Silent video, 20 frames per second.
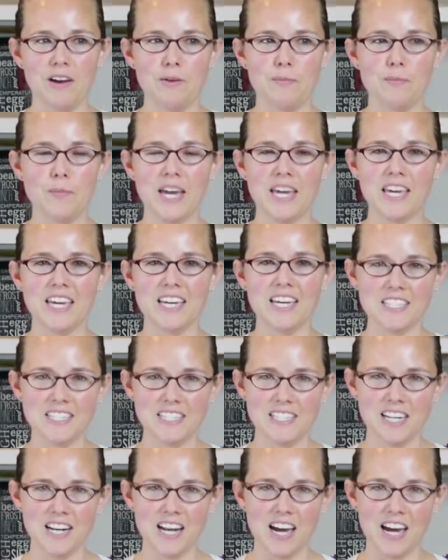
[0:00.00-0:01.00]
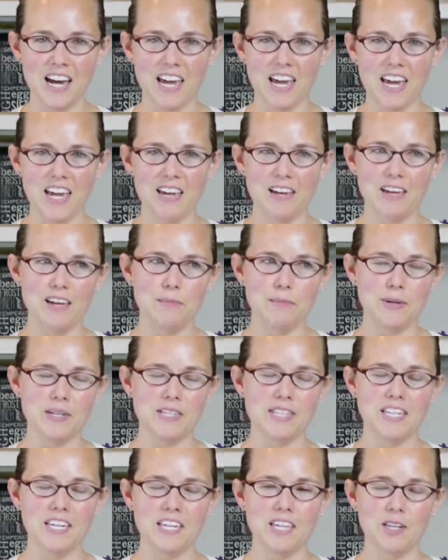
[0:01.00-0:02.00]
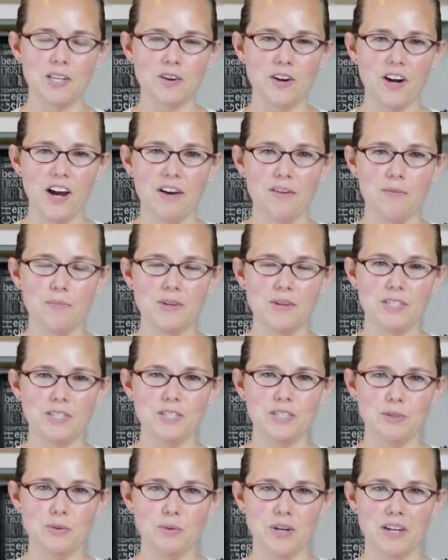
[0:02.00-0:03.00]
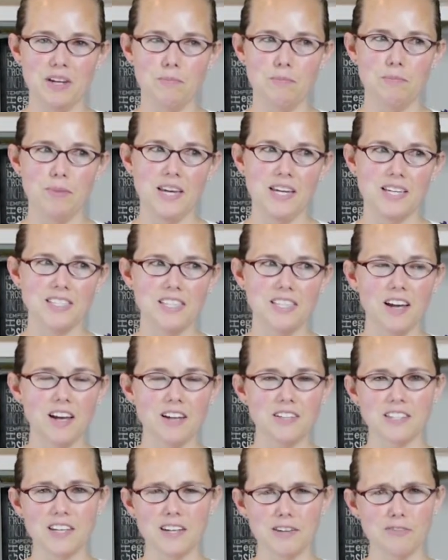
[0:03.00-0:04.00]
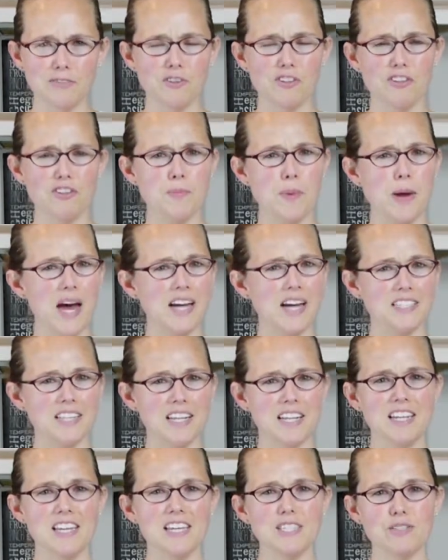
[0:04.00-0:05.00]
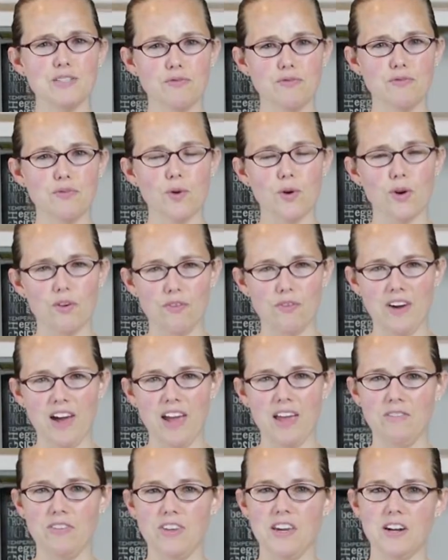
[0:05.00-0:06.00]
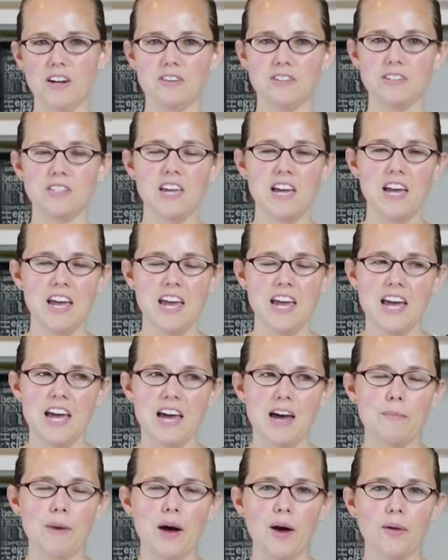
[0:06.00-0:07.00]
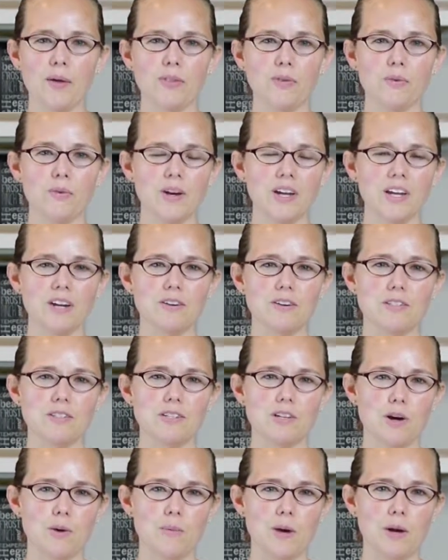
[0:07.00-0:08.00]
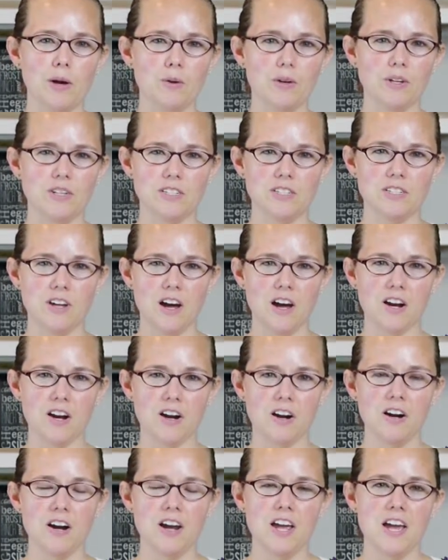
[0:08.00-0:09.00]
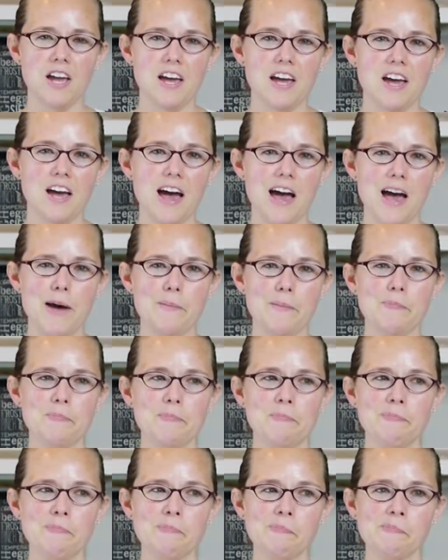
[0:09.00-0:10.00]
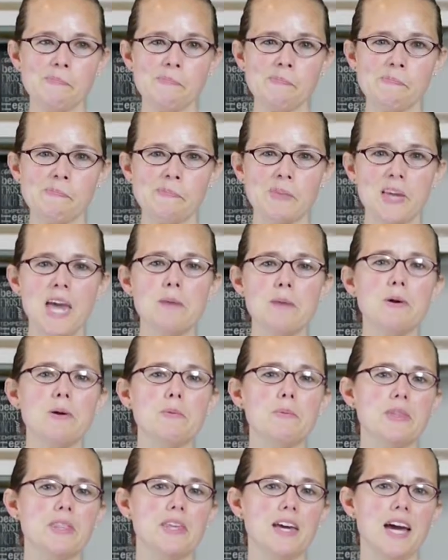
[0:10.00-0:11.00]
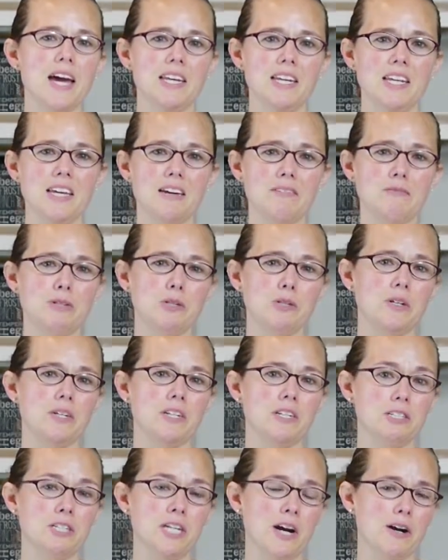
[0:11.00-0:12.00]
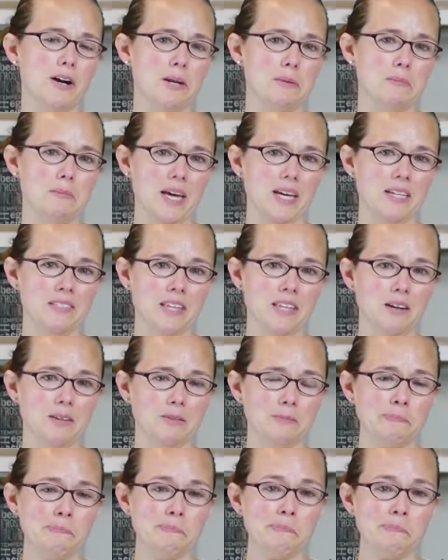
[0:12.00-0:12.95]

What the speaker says: My kids and I, in particular, have been doing bake sales for the past at least 4 or 5 years. About 3 years ago, my oldest daughter came up with the idea of doing a charity bake sale.